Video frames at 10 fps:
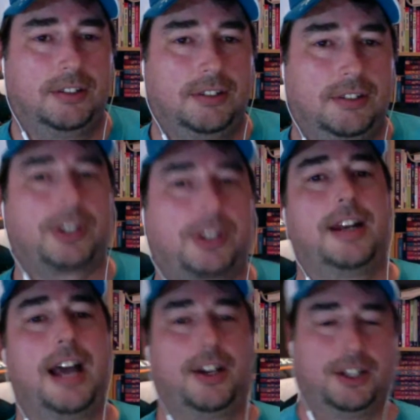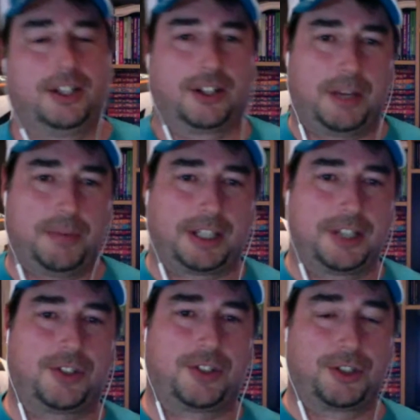Okay, now you're okay
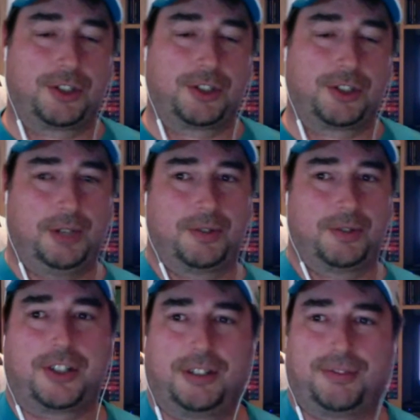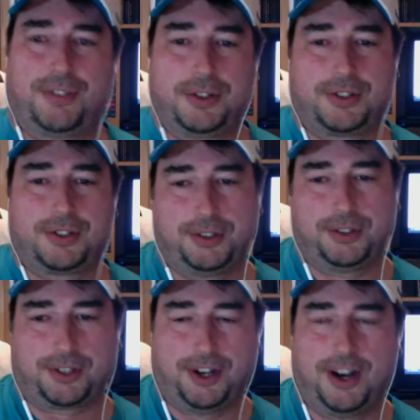because your screen was actually frozen too.
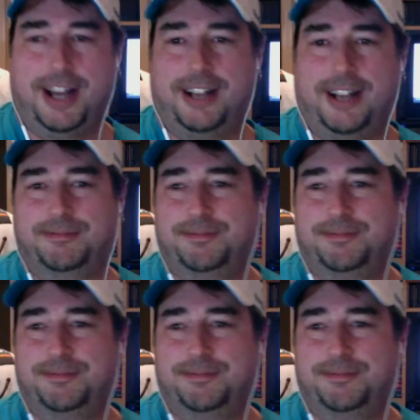So go ahead.